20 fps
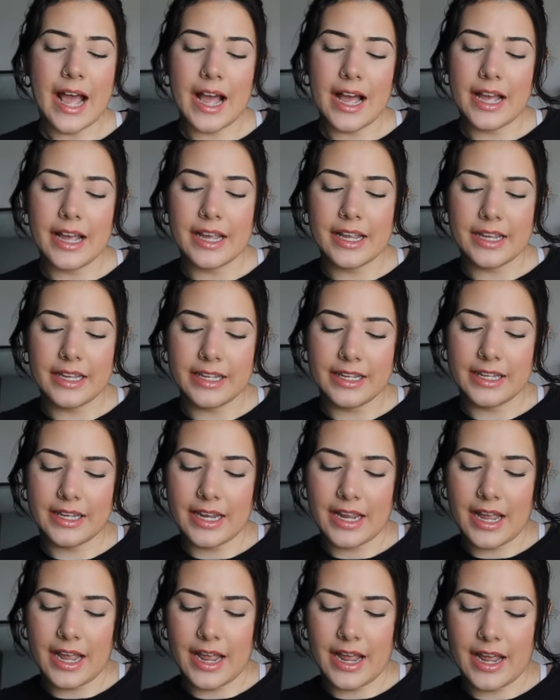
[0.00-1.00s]
I
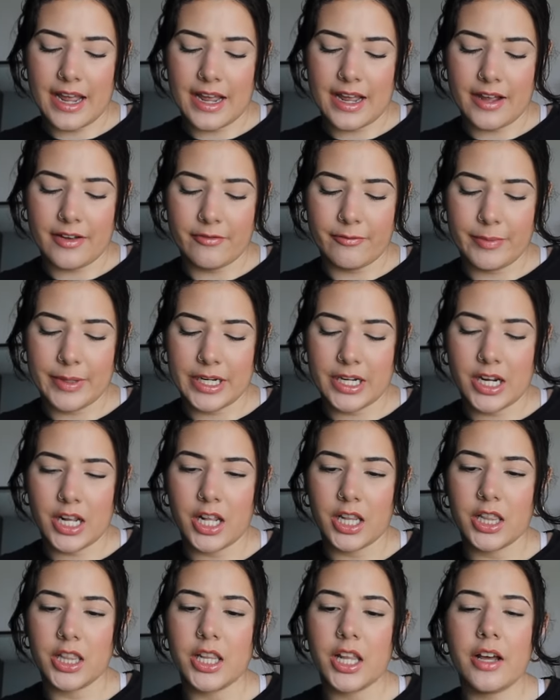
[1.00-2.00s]
have been
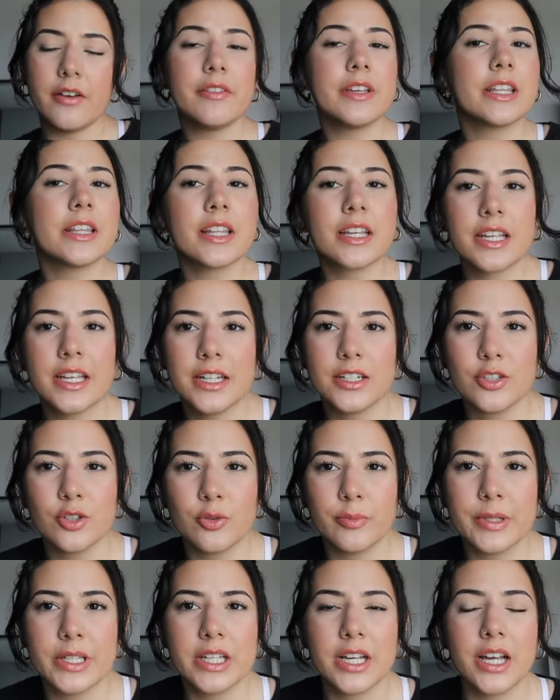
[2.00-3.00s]
loving the
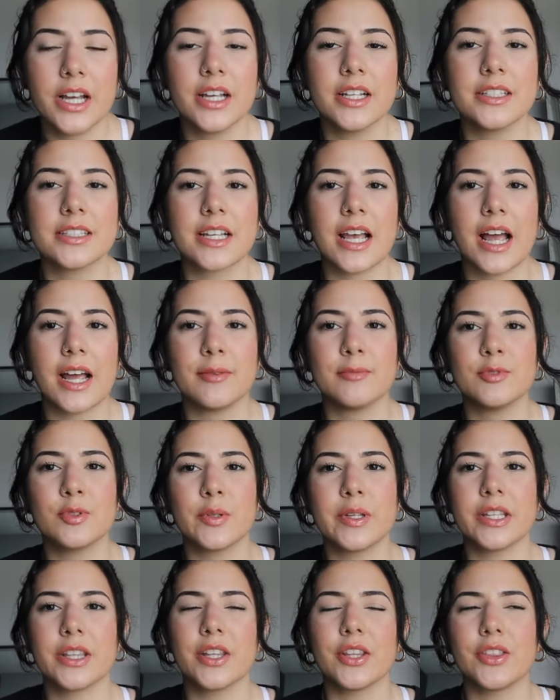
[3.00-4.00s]
Kindle because I'm
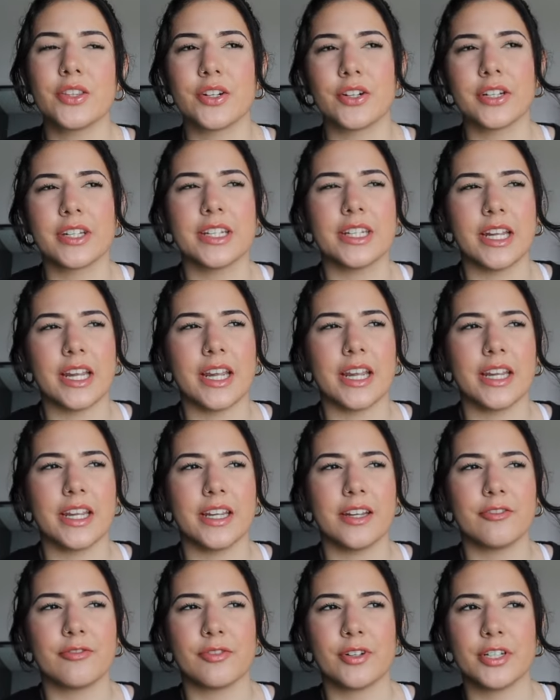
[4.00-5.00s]
doing the
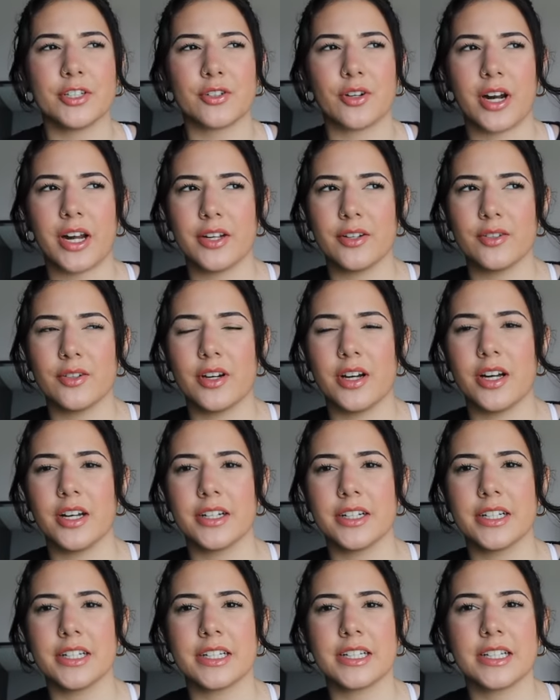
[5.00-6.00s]
30-day free trial
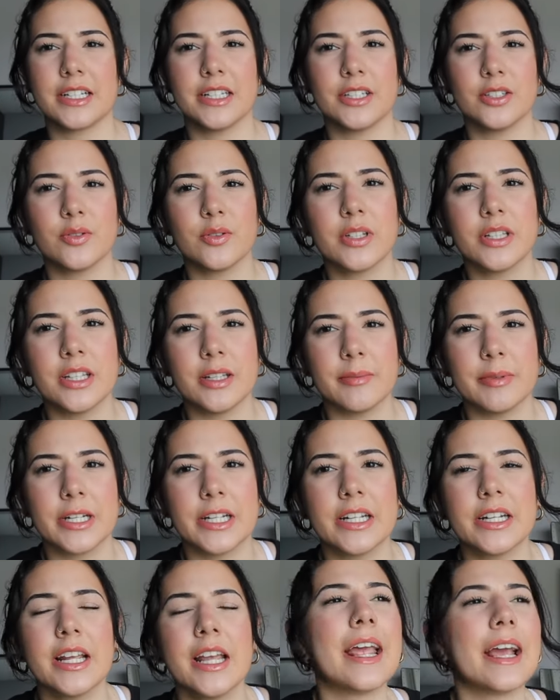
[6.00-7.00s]
on Kindle
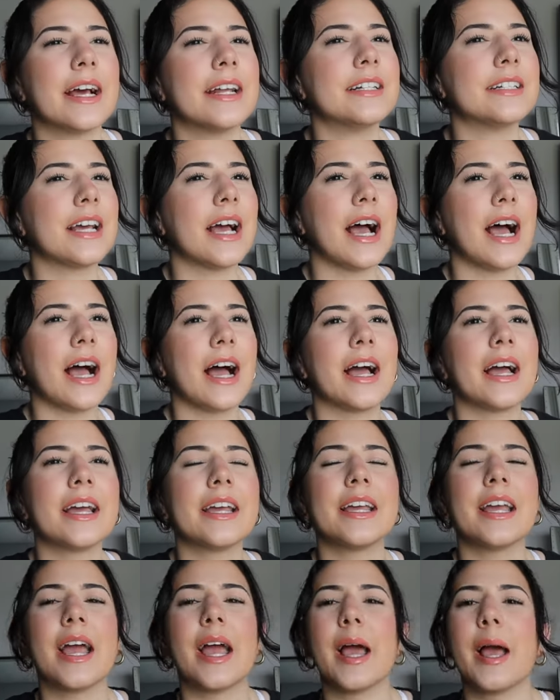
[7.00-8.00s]
Unlimited, and
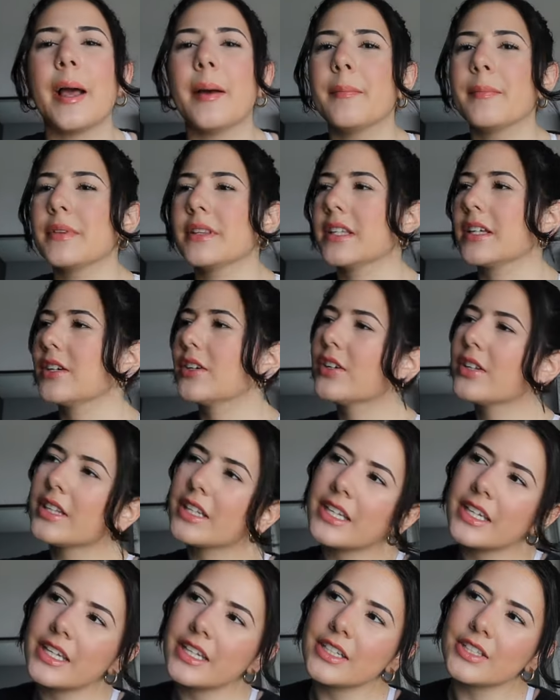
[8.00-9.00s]
I am
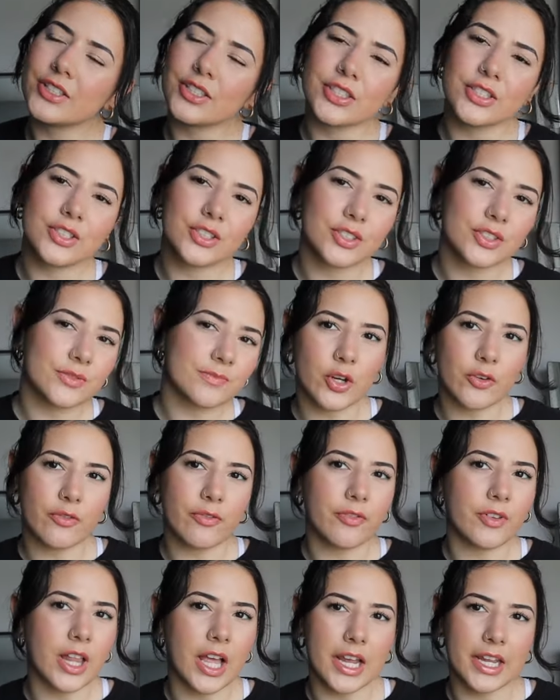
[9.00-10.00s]
literally just
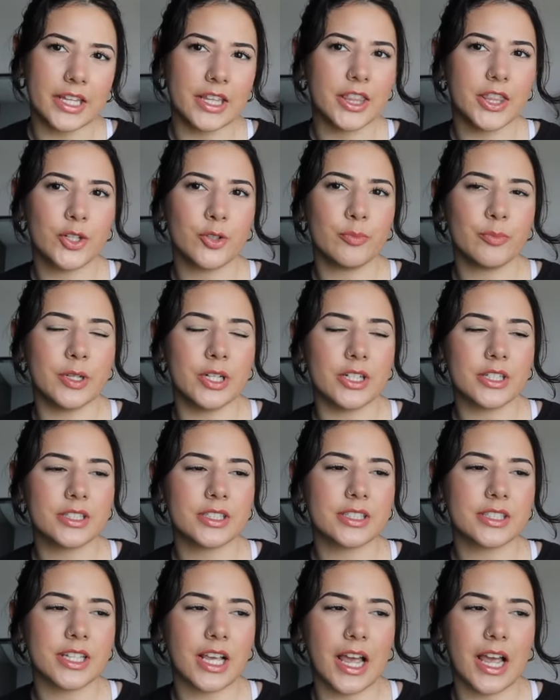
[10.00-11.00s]
flying through books.